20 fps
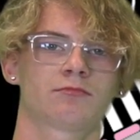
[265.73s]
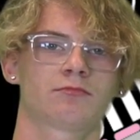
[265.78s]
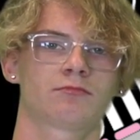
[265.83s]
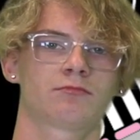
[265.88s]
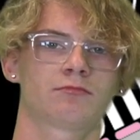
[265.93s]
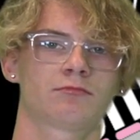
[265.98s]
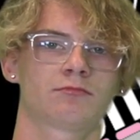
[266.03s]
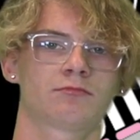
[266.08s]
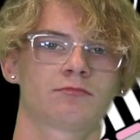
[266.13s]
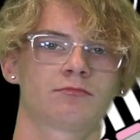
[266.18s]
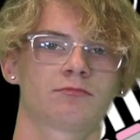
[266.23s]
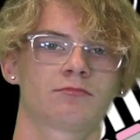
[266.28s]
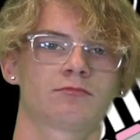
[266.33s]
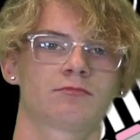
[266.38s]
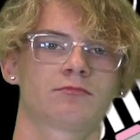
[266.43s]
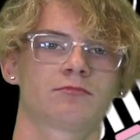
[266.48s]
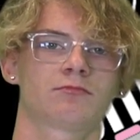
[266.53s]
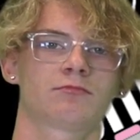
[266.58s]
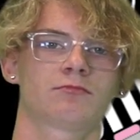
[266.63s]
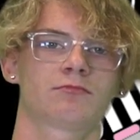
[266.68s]

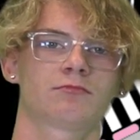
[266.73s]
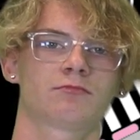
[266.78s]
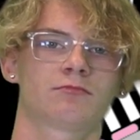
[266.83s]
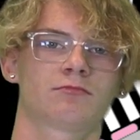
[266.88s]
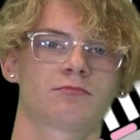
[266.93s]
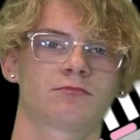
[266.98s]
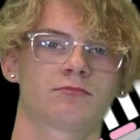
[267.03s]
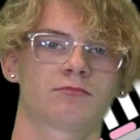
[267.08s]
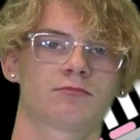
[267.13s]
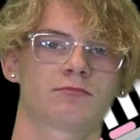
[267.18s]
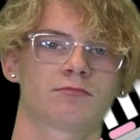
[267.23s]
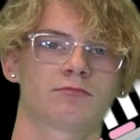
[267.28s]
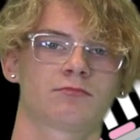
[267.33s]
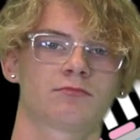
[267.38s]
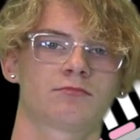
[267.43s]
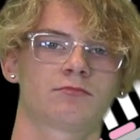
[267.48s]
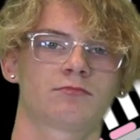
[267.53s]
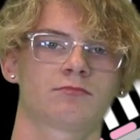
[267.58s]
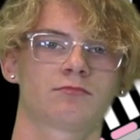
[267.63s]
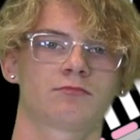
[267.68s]

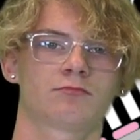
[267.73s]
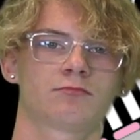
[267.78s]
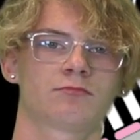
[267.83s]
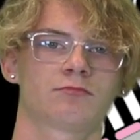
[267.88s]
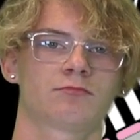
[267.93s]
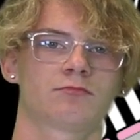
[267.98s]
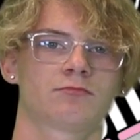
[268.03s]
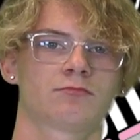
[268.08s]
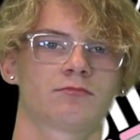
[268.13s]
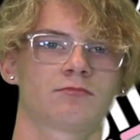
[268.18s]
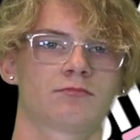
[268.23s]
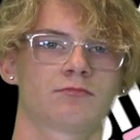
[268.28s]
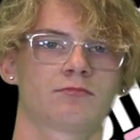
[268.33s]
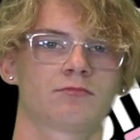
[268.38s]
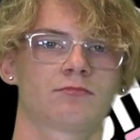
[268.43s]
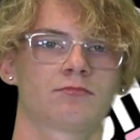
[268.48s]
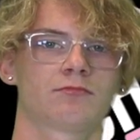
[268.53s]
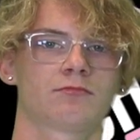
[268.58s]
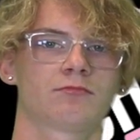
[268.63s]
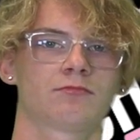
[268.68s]

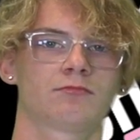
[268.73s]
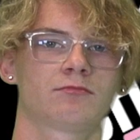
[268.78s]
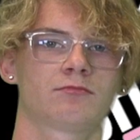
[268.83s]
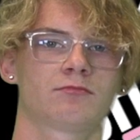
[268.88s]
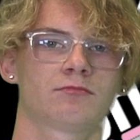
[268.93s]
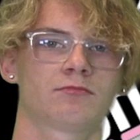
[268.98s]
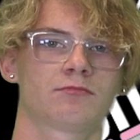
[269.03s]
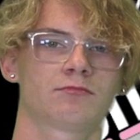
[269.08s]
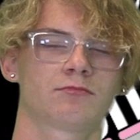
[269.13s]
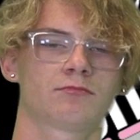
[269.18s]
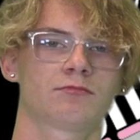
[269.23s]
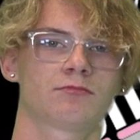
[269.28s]
(not speaking)